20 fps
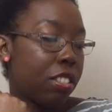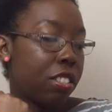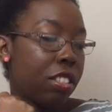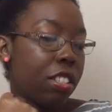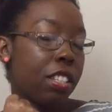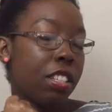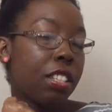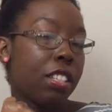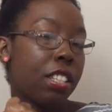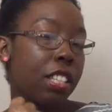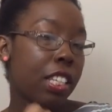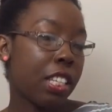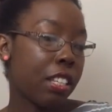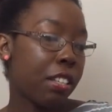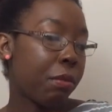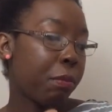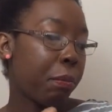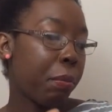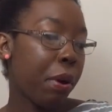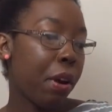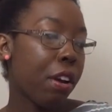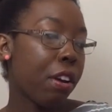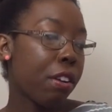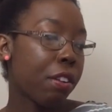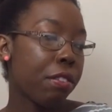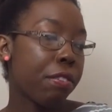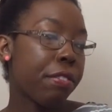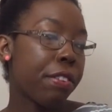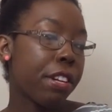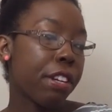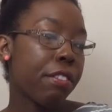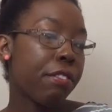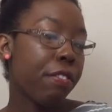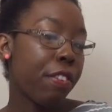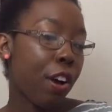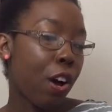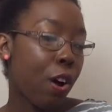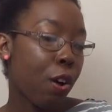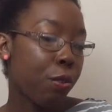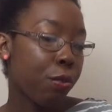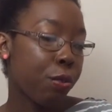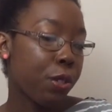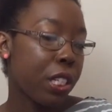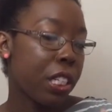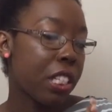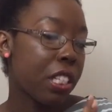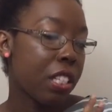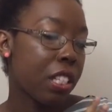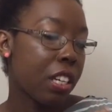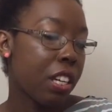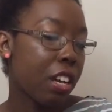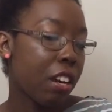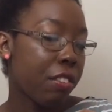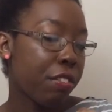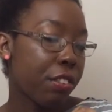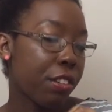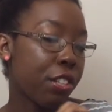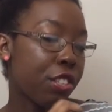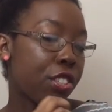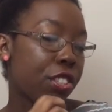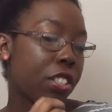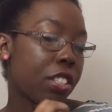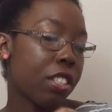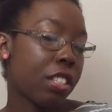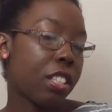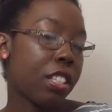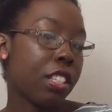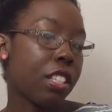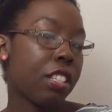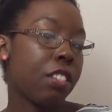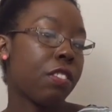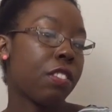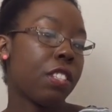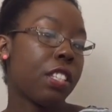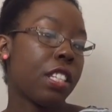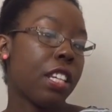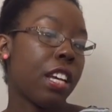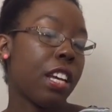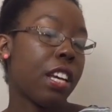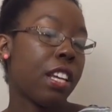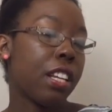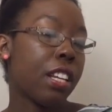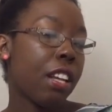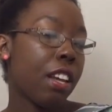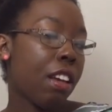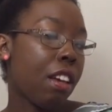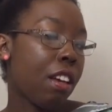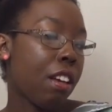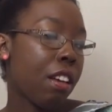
just perfect fall reads. The cover just gives that